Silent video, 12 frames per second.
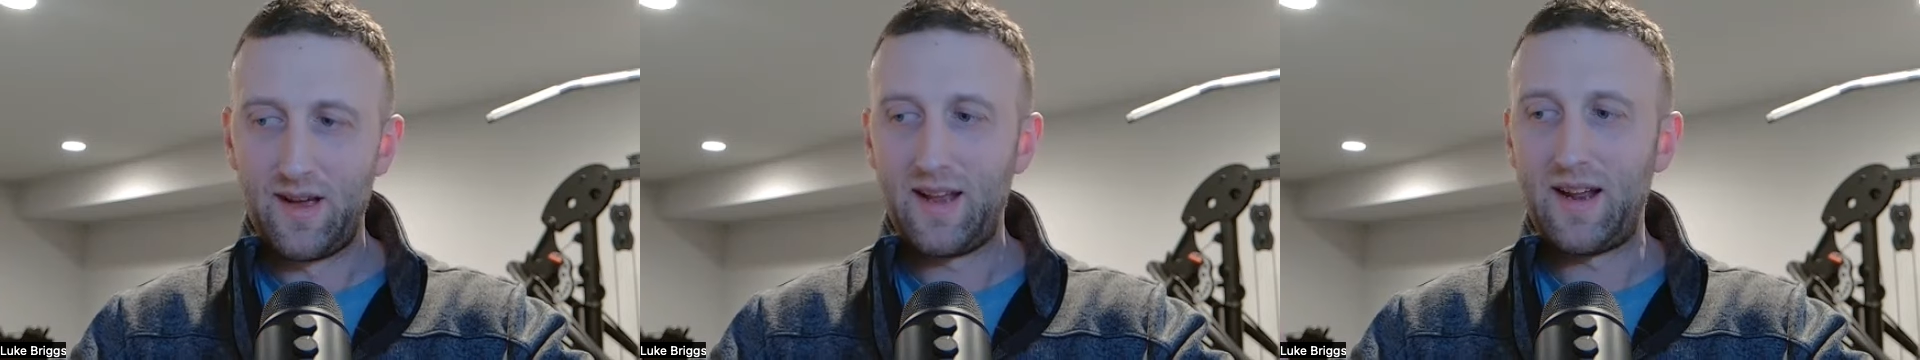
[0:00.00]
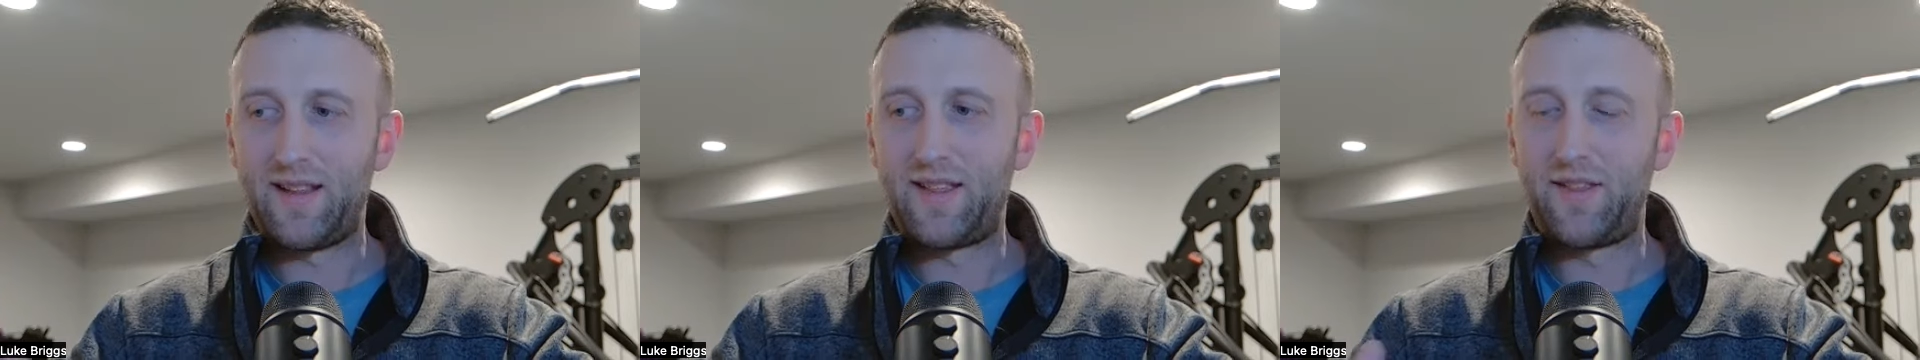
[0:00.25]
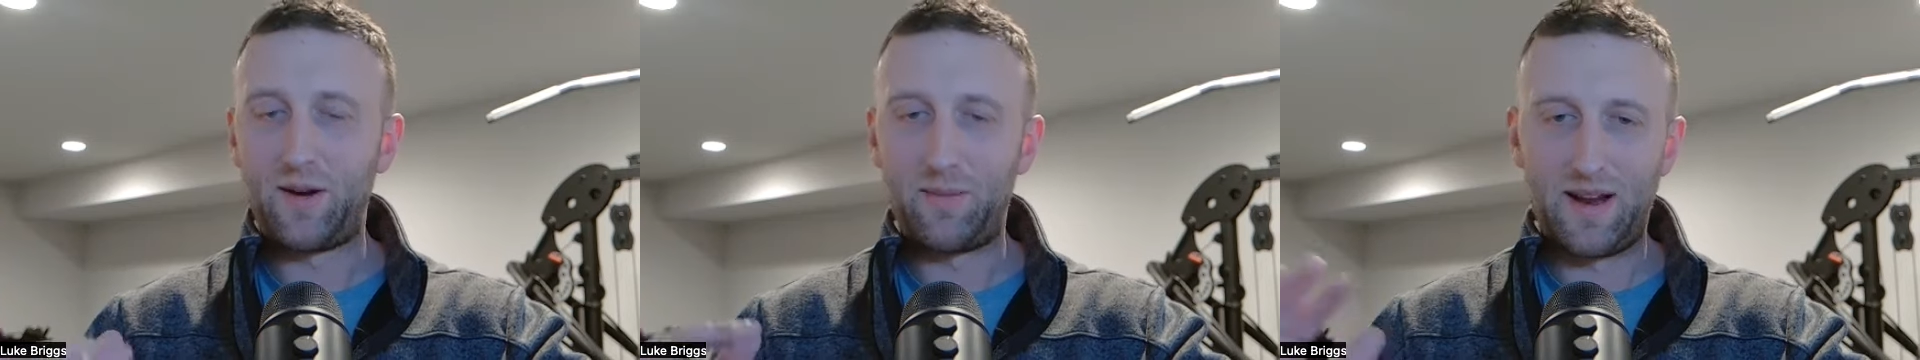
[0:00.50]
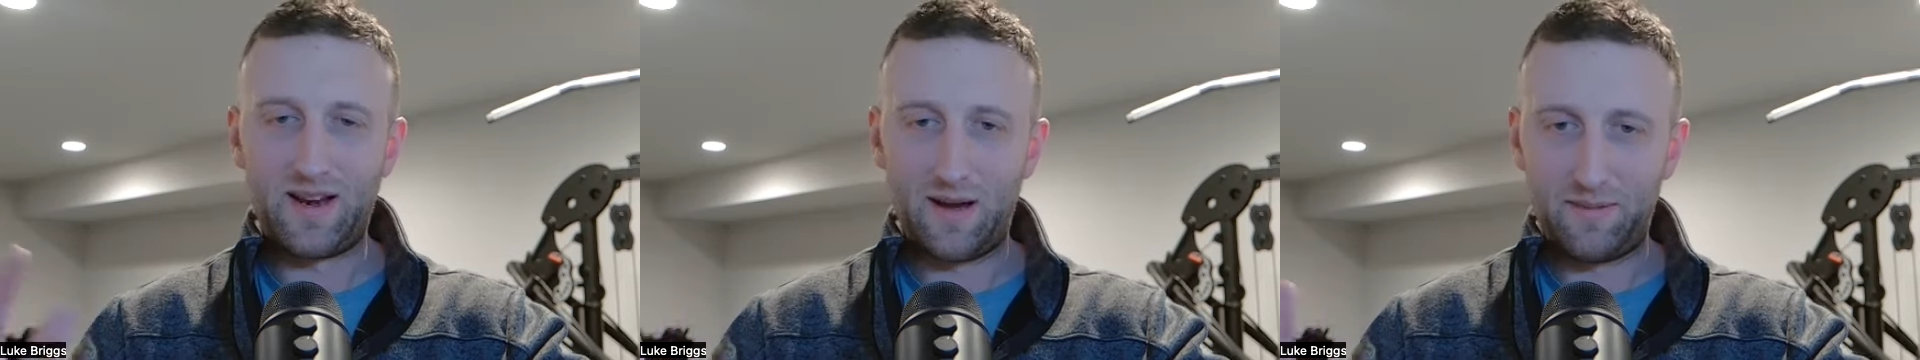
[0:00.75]
And not that there
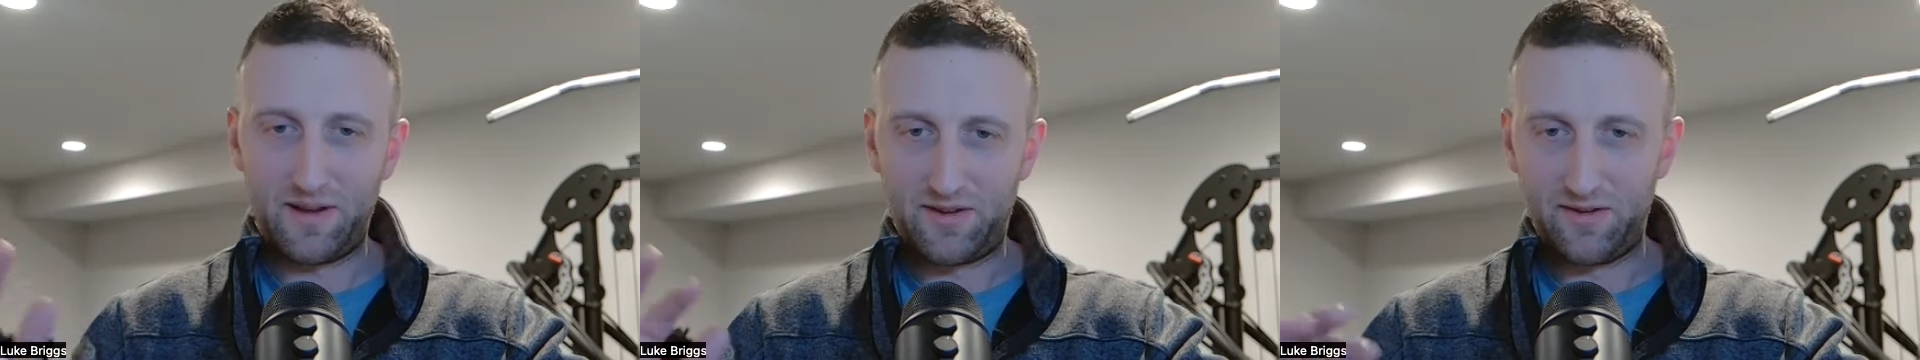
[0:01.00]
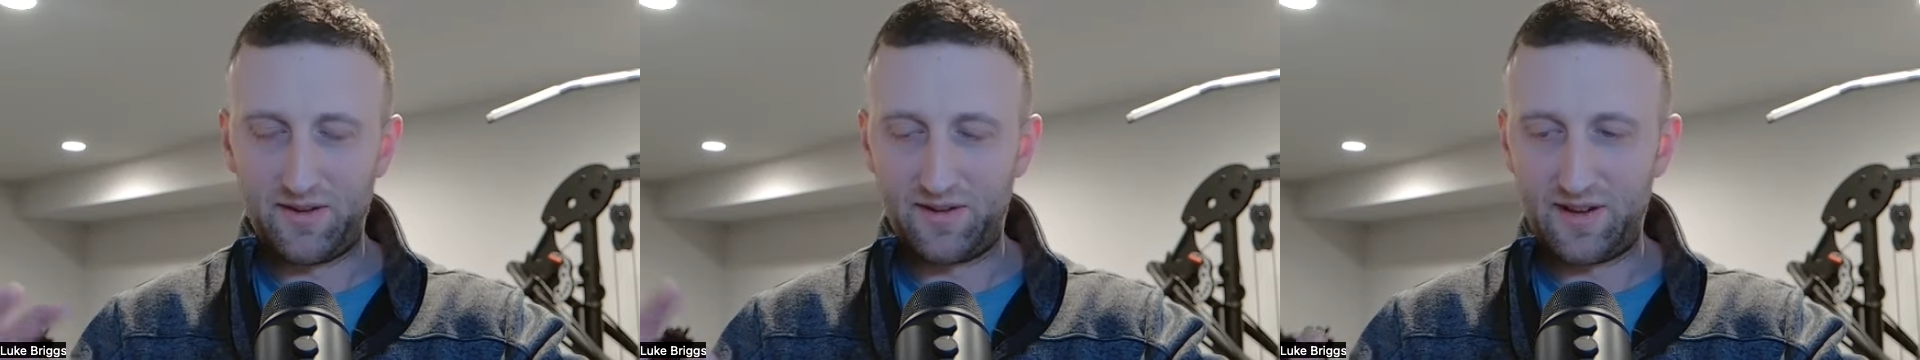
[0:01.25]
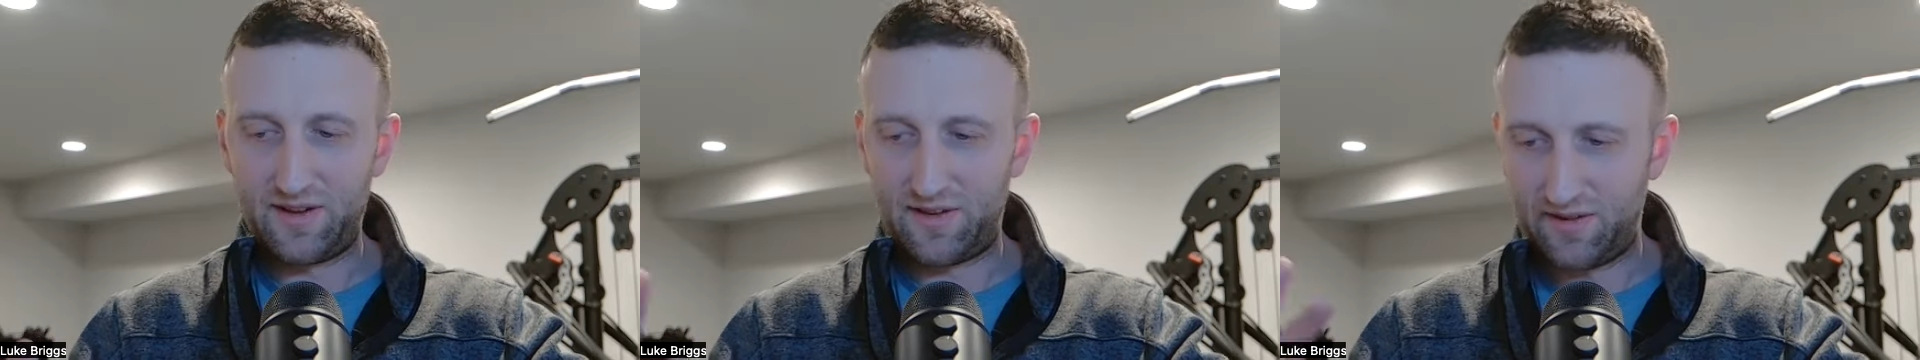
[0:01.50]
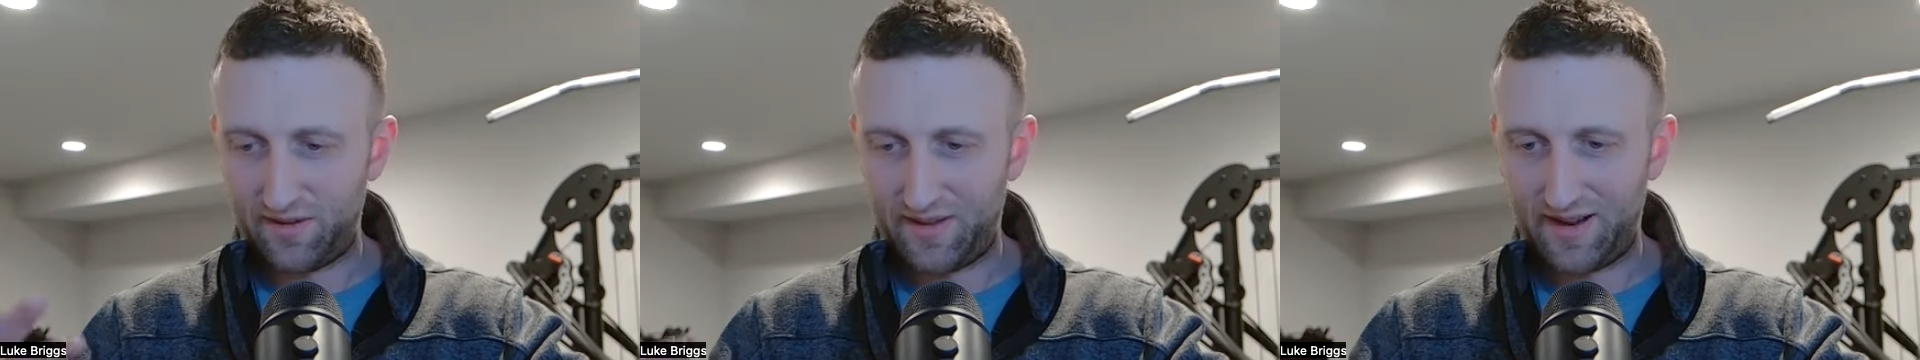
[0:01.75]
might not be certain
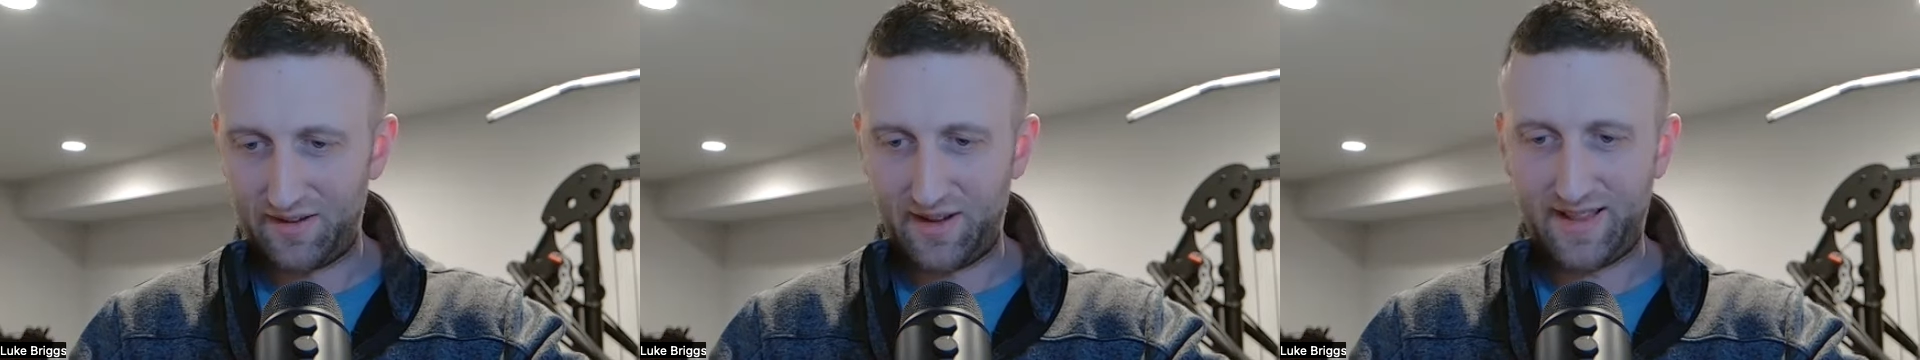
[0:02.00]
diseases or things